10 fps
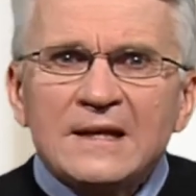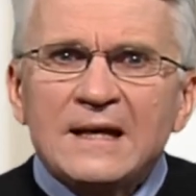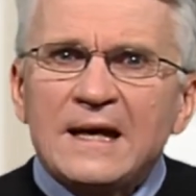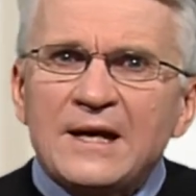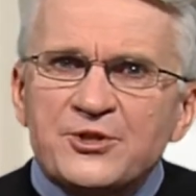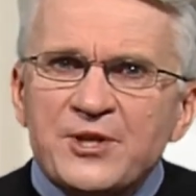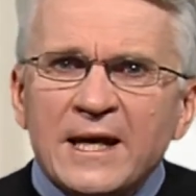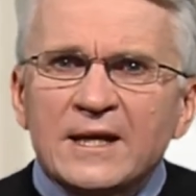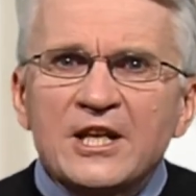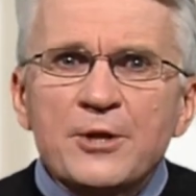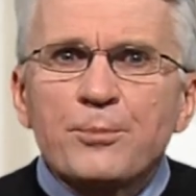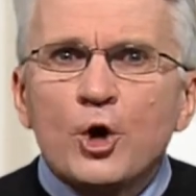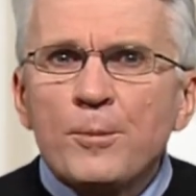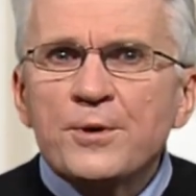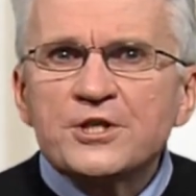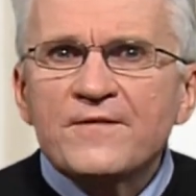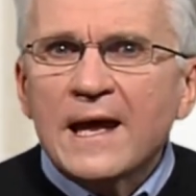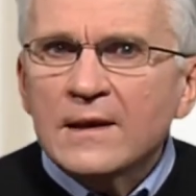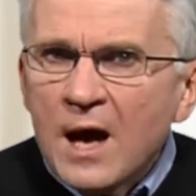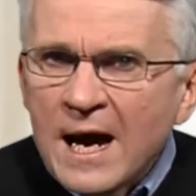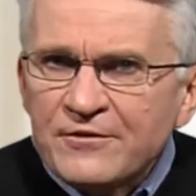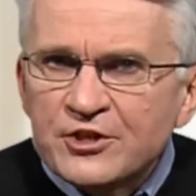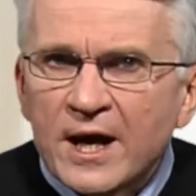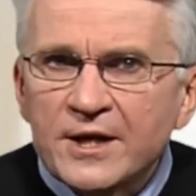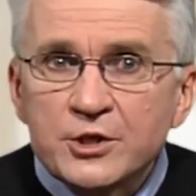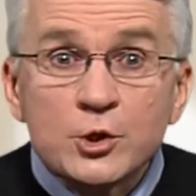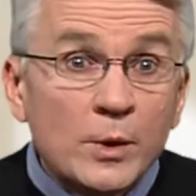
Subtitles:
And secondly, the purpose of our life changes,